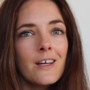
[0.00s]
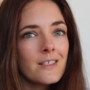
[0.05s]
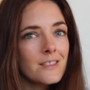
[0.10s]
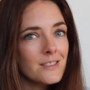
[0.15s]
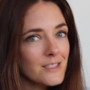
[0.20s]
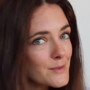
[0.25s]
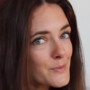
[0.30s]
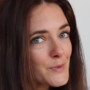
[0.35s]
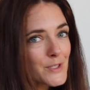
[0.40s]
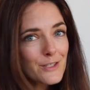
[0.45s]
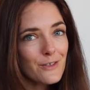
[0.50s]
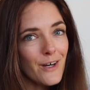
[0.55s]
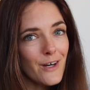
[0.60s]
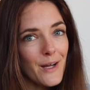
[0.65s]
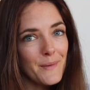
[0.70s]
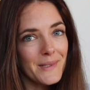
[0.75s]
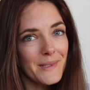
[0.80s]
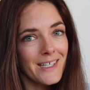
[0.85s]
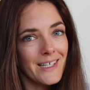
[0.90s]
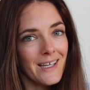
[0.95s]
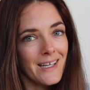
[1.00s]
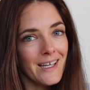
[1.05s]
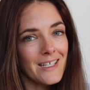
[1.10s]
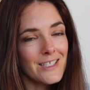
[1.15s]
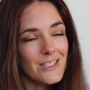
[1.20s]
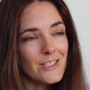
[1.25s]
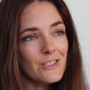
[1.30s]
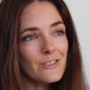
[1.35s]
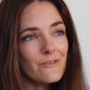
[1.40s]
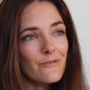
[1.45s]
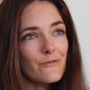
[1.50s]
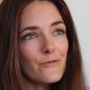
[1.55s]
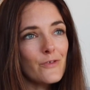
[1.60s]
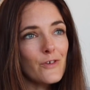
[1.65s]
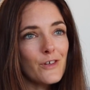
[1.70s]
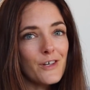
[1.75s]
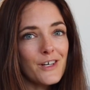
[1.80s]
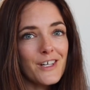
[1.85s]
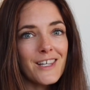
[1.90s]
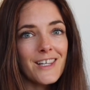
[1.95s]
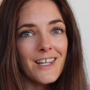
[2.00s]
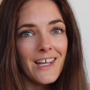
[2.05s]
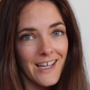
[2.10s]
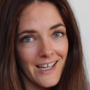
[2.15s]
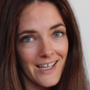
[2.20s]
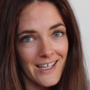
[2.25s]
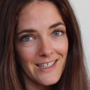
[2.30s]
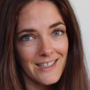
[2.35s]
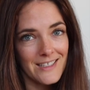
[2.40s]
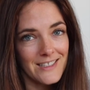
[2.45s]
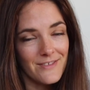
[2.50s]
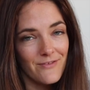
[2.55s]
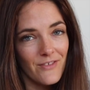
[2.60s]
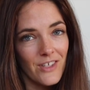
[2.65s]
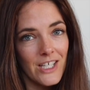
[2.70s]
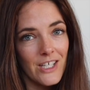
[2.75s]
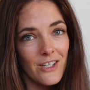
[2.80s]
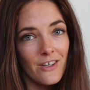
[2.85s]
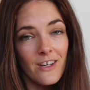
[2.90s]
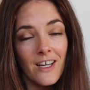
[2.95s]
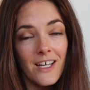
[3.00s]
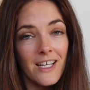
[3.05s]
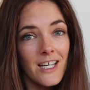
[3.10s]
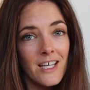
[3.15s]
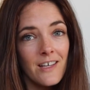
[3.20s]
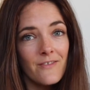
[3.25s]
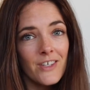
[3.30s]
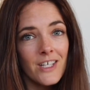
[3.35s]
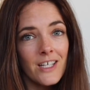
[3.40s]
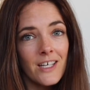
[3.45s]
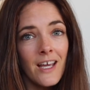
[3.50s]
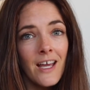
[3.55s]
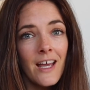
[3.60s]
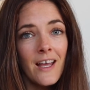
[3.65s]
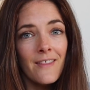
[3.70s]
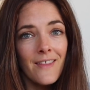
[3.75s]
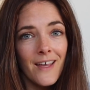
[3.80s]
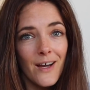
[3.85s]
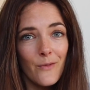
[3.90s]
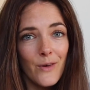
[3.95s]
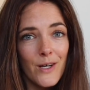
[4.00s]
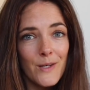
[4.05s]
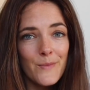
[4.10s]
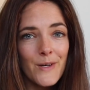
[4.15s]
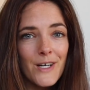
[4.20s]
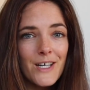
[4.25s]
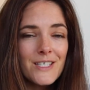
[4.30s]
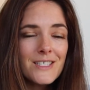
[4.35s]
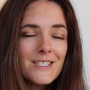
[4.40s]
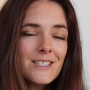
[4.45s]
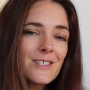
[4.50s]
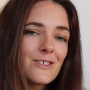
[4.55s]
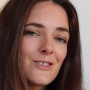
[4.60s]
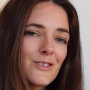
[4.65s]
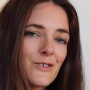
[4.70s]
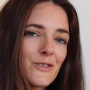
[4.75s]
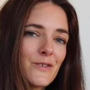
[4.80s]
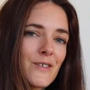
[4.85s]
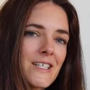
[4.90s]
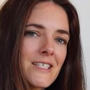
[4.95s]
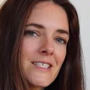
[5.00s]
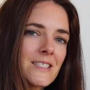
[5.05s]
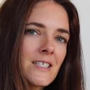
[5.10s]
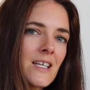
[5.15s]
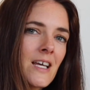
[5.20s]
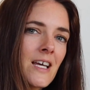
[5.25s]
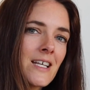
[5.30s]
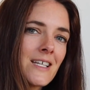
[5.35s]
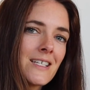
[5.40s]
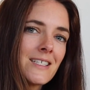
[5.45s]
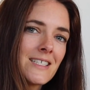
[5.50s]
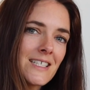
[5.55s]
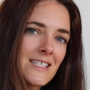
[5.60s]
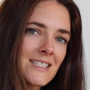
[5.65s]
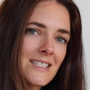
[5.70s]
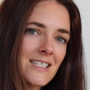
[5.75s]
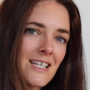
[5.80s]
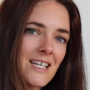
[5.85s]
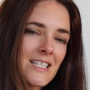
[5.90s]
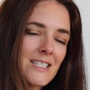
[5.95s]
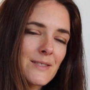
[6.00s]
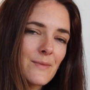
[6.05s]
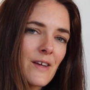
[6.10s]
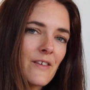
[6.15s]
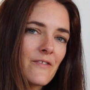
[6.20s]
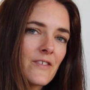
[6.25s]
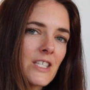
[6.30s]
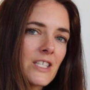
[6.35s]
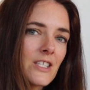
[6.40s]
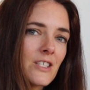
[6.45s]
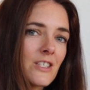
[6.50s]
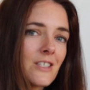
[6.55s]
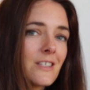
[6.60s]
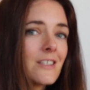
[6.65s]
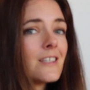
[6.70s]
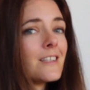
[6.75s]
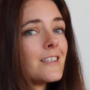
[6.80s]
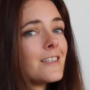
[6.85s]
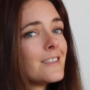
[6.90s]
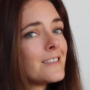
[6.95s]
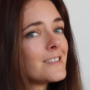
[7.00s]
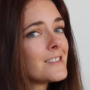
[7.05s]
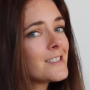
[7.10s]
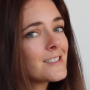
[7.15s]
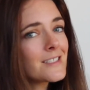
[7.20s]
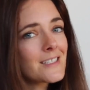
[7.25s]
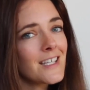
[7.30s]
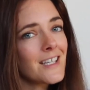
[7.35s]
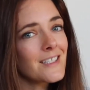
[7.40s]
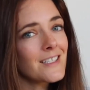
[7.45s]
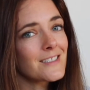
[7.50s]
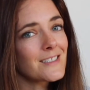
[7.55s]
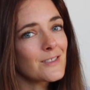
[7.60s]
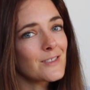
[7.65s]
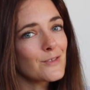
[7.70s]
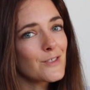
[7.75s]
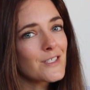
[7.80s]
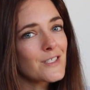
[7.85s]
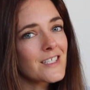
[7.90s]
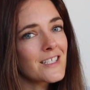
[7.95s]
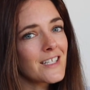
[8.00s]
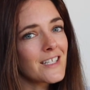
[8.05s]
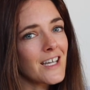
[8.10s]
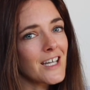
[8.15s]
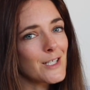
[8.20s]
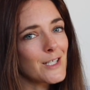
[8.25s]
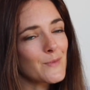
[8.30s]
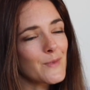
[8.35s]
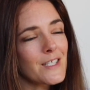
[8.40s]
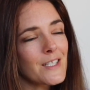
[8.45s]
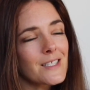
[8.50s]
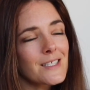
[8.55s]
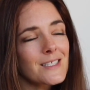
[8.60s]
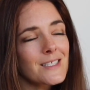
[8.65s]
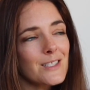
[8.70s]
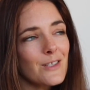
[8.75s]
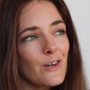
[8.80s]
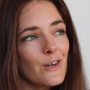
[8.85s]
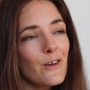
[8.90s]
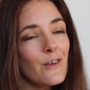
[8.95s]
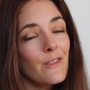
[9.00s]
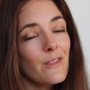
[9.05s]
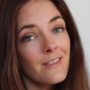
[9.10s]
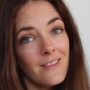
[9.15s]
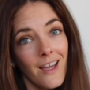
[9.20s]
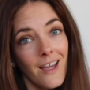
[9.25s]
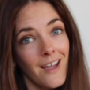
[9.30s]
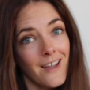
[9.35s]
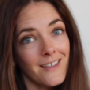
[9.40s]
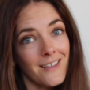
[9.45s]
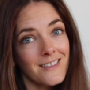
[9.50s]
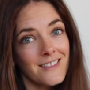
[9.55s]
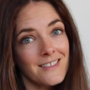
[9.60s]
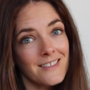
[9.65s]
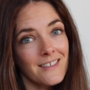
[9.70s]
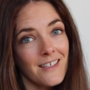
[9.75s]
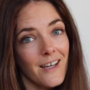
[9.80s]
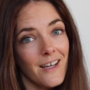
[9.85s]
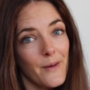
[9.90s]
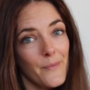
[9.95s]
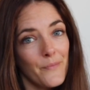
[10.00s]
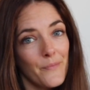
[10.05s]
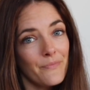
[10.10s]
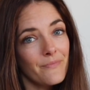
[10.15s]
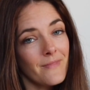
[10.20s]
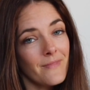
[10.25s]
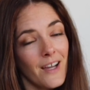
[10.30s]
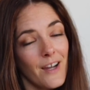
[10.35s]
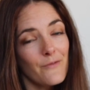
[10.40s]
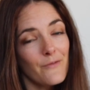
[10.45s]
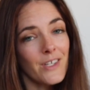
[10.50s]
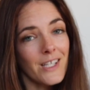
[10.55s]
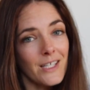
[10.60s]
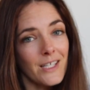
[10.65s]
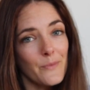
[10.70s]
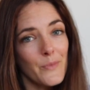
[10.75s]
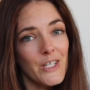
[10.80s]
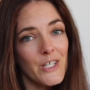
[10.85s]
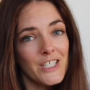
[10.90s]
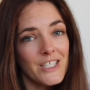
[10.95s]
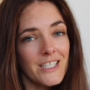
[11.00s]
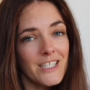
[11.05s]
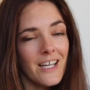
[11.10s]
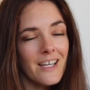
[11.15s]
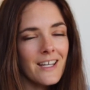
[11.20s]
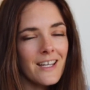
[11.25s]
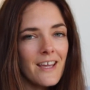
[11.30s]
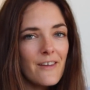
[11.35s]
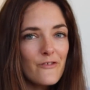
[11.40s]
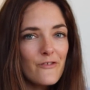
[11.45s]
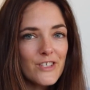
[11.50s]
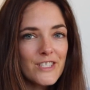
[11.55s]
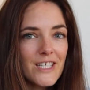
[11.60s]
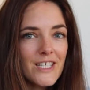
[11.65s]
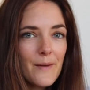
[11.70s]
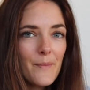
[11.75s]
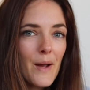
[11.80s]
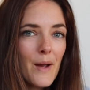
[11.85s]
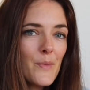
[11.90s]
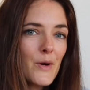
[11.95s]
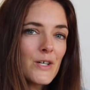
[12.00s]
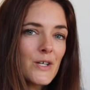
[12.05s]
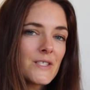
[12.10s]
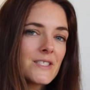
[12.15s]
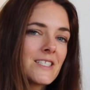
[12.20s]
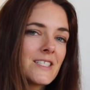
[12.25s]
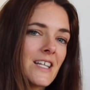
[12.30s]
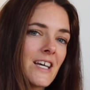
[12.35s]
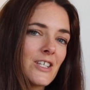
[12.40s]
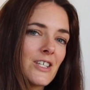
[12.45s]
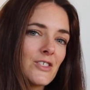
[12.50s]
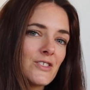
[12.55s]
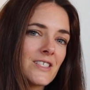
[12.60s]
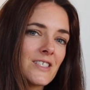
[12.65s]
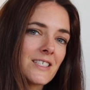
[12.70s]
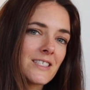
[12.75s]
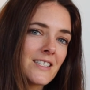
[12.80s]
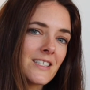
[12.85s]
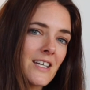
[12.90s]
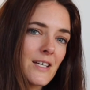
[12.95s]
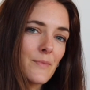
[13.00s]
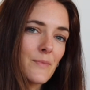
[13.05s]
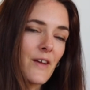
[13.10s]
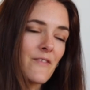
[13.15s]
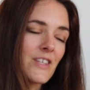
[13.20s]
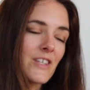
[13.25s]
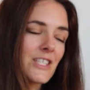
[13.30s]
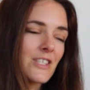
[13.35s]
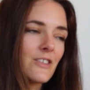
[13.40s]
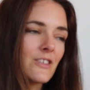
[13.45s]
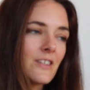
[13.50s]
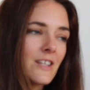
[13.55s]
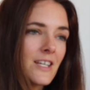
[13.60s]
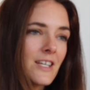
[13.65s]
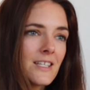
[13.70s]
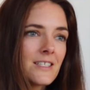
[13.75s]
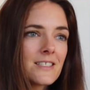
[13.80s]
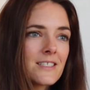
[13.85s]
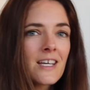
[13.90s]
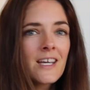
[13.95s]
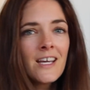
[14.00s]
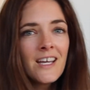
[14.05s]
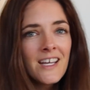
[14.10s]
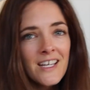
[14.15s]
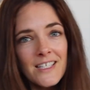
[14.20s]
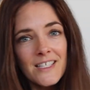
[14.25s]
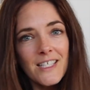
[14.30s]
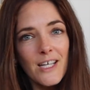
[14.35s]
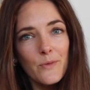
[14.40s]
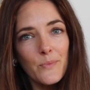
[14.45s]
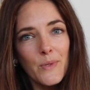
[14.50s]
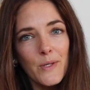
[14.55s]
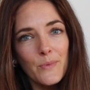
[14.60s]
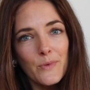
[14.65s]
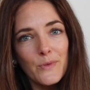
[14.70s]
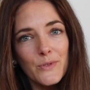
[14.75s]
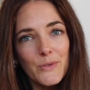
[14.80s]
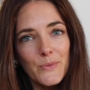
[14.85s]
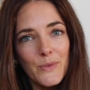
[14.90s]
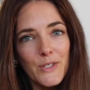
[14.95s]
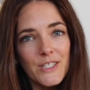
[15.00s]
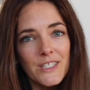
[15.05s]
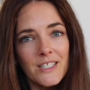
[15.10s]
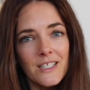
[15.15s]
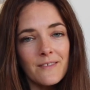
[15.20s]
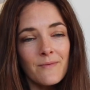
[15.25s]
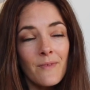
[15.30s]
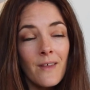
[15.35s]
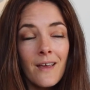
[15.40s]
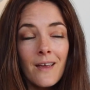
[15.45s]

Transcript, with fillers: subscribing and for liking this video and even that one person who always dislikes my video it just counts towards engagement so thanks um, I really appreciate every time I post that you dislike my video and tell people to watch it